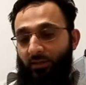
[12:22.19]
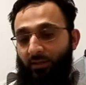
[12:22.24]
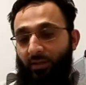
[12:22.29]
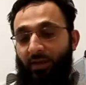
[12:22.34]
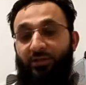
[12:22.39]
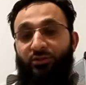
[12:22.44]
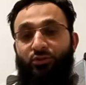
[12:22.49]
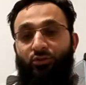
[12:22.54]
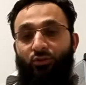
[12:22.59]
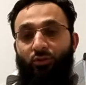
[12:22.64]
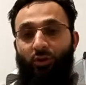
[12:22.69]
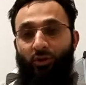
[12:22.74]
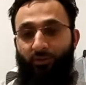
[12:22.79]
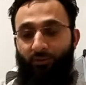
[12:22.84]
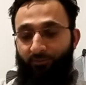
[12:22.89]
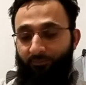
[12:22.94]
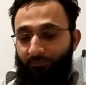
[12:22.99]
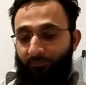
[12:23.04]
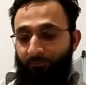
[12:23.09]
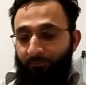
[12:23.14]
and so on.
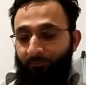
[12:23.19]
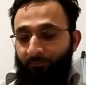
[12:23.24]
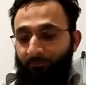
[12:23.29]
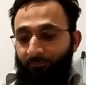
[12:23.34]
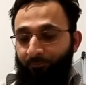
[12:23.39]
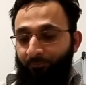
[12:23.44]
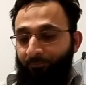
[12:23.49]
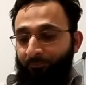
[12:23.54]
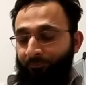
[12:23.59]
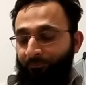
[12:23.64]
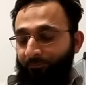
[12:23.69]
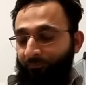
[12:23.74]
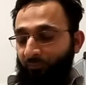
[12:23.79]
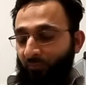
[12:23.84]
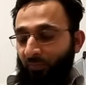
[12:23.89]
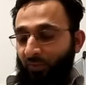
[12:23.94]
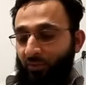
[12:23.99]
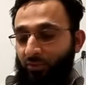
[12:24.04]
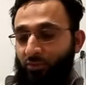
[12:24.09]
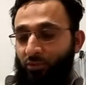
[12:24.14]

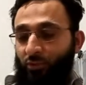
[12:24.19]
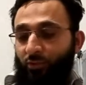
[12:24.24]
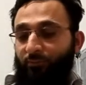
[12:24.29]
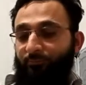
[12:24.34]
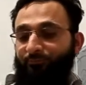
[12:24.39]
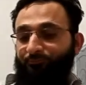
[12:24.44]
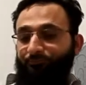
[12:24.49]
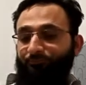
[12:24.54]
So